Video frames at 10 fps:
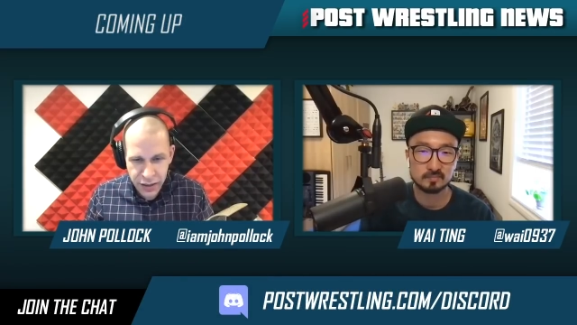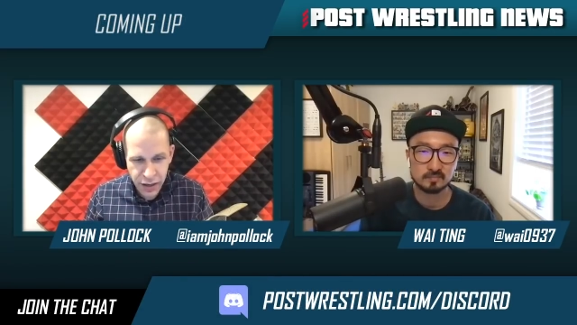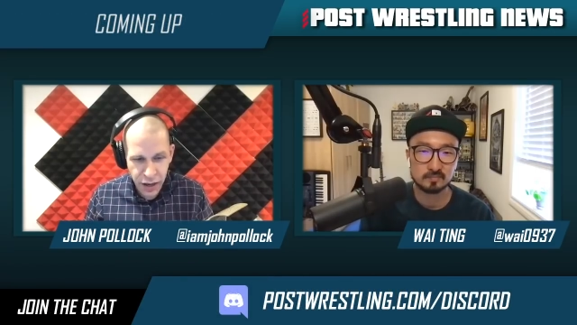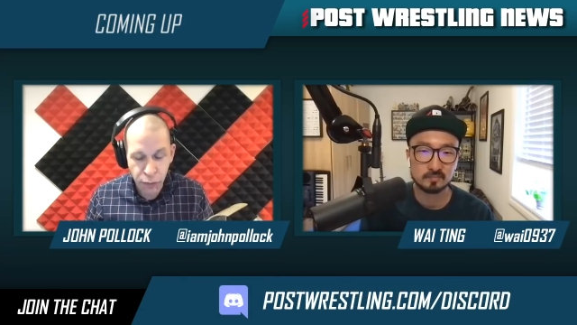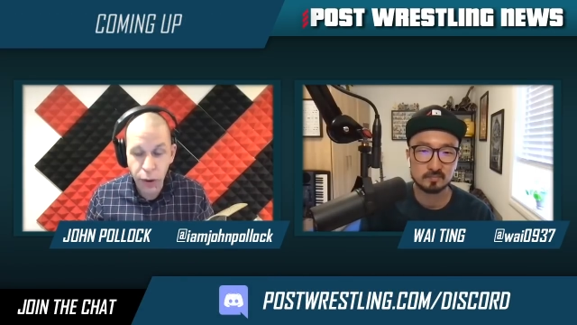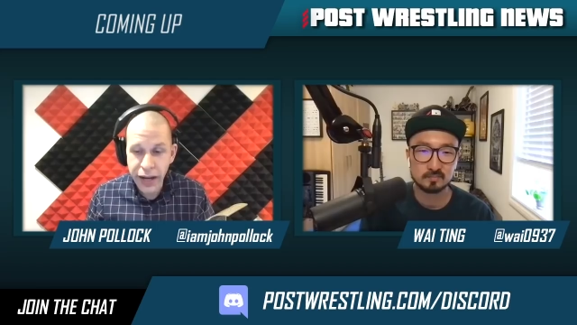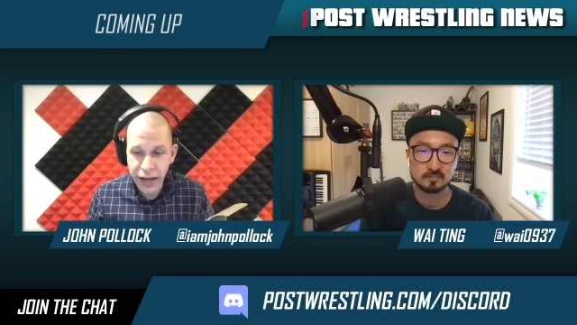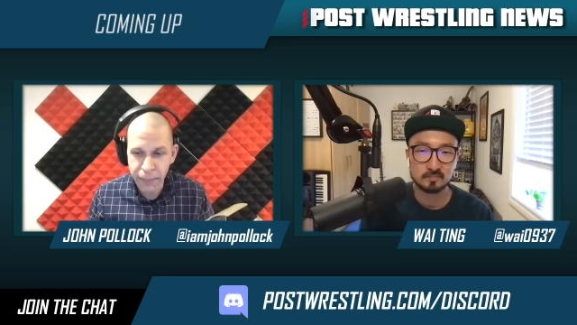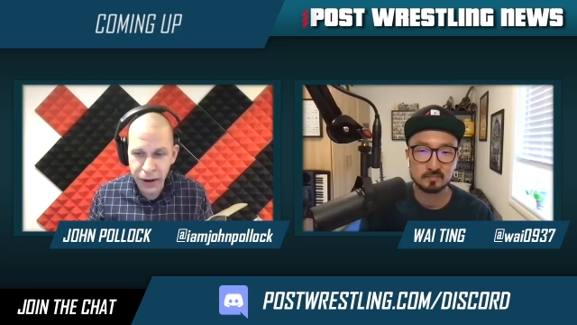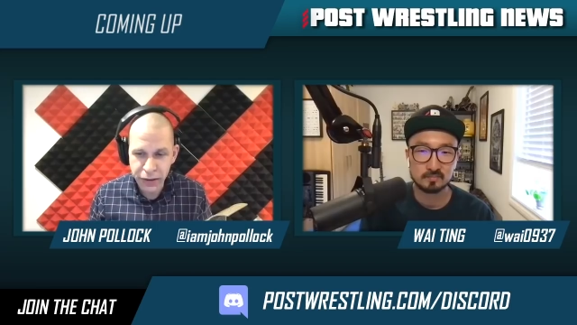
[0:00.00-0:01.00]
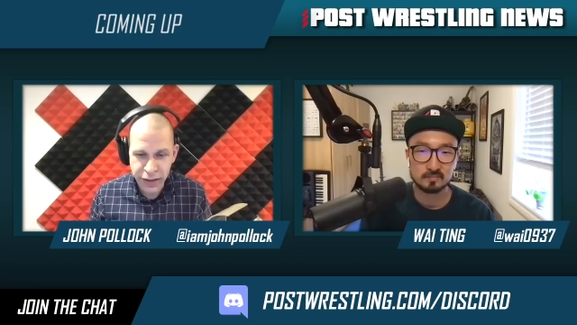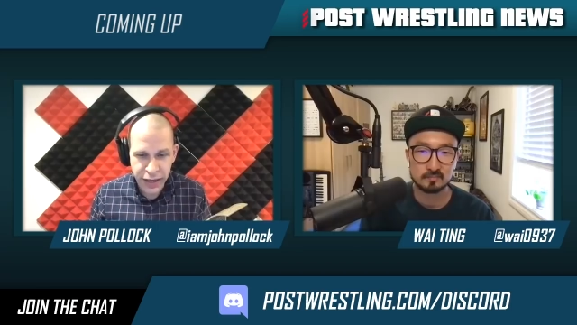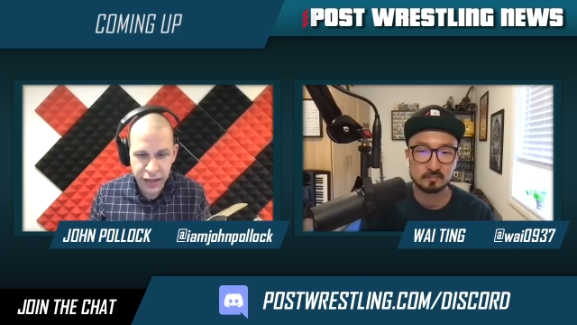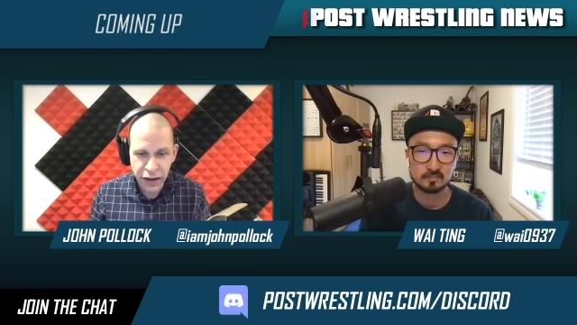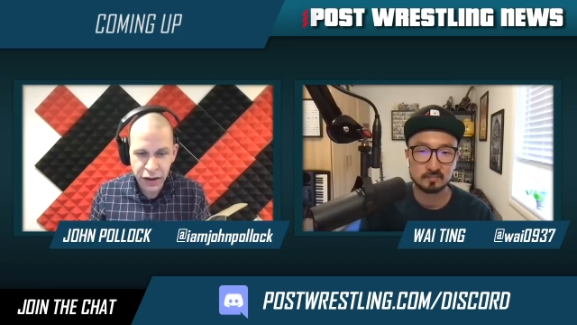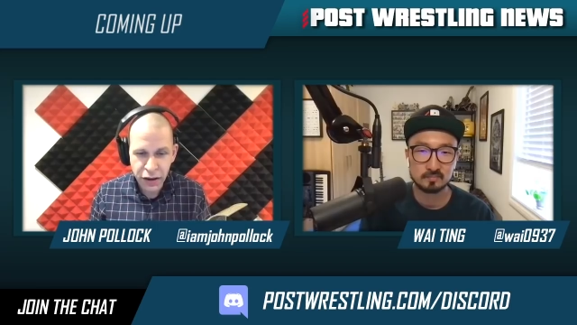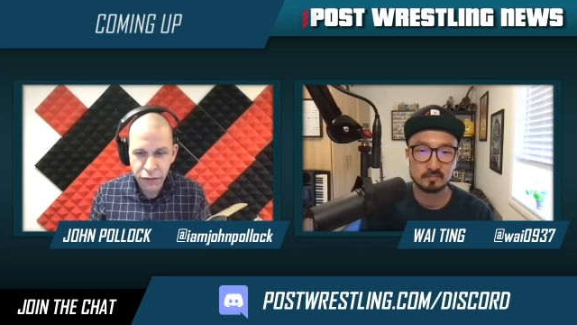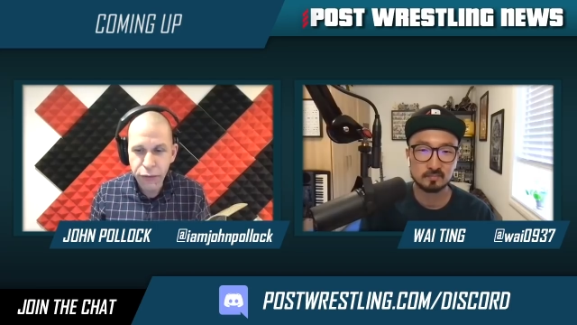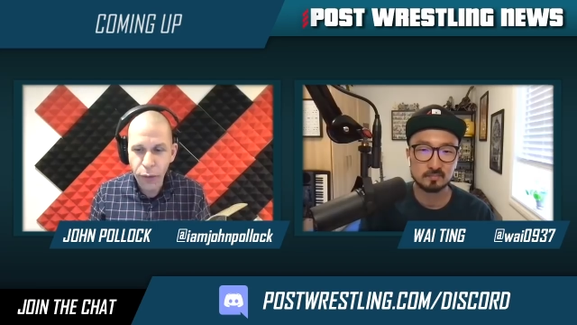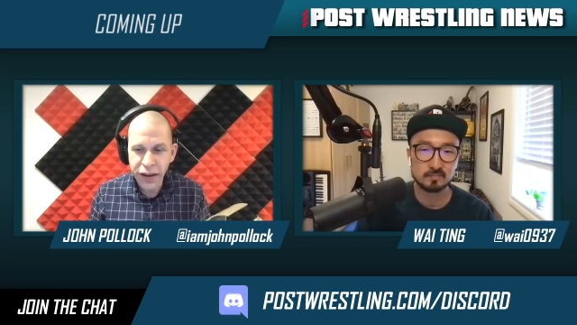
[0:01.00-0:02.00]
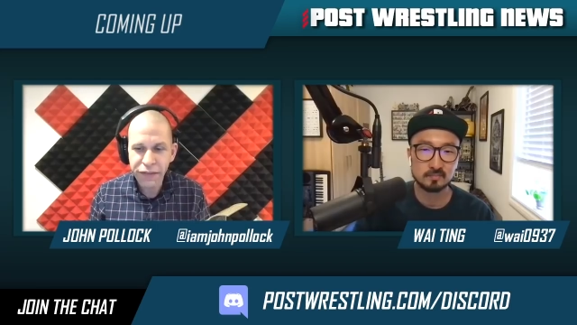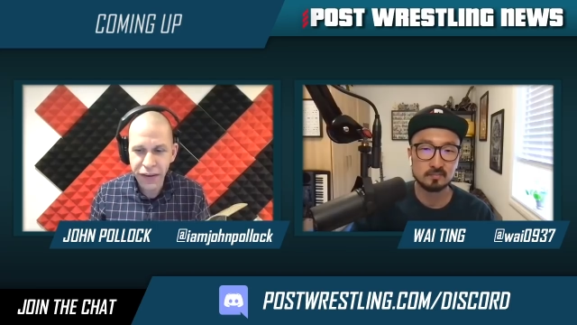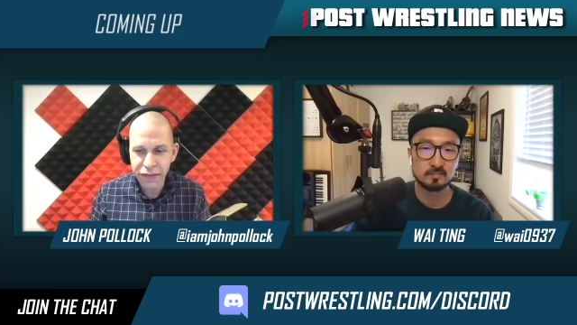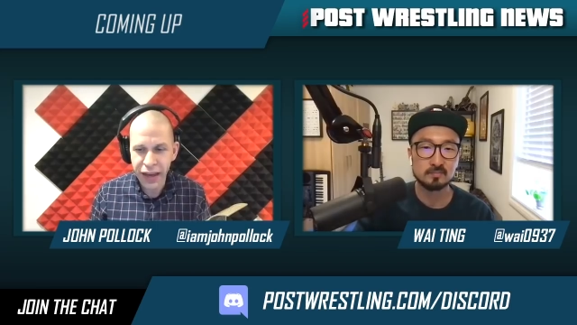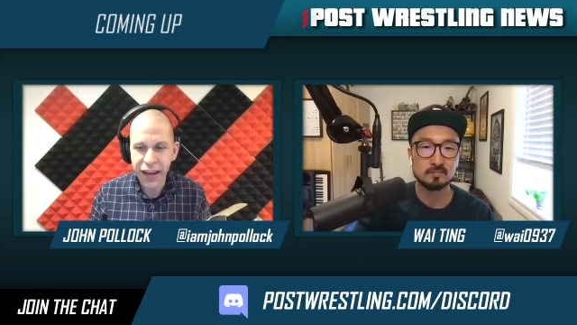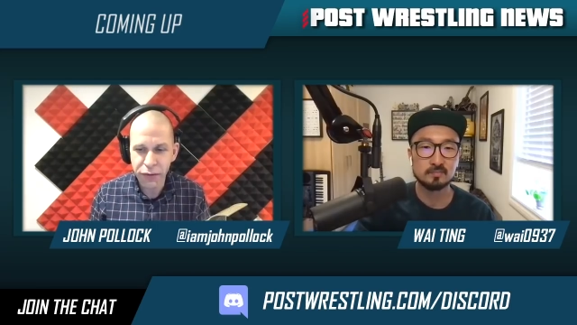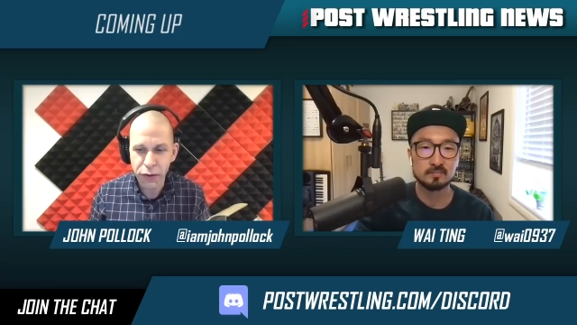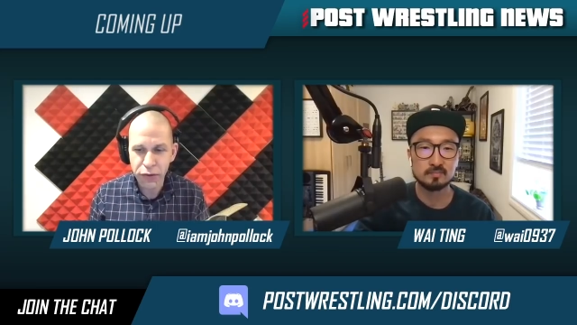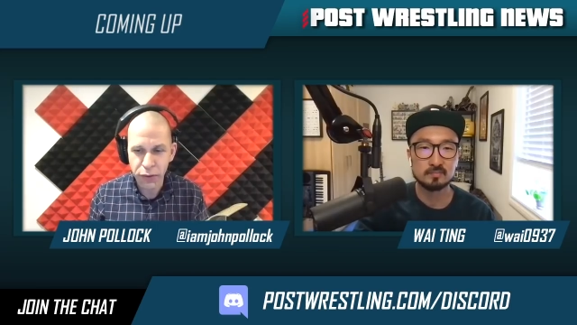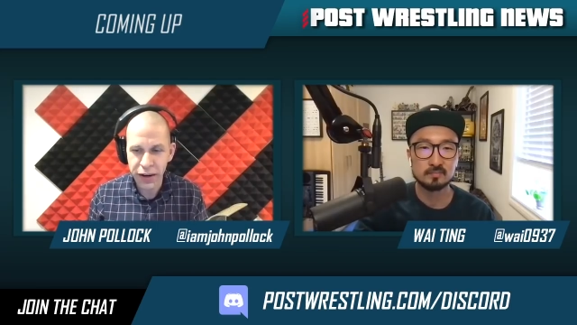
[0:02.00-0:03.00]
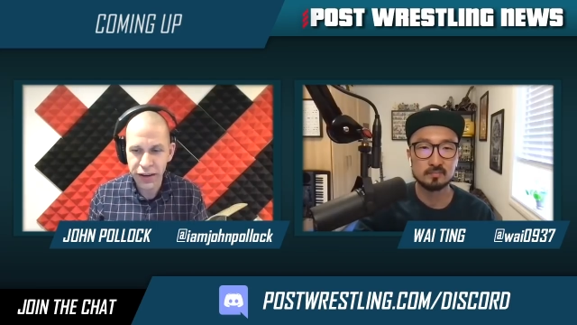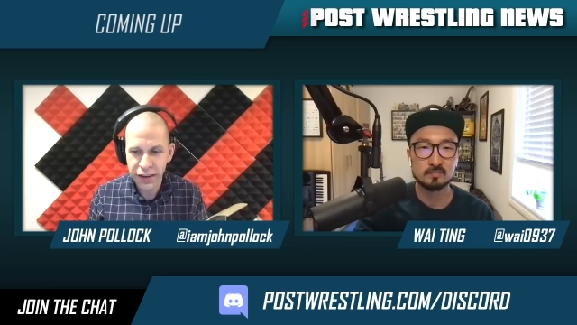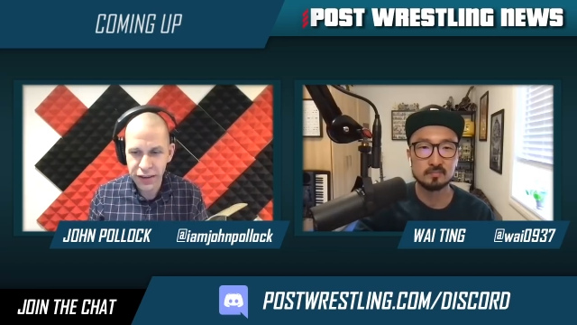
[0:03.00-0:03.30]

Speaker 1: uh, writing about the 45th anniversary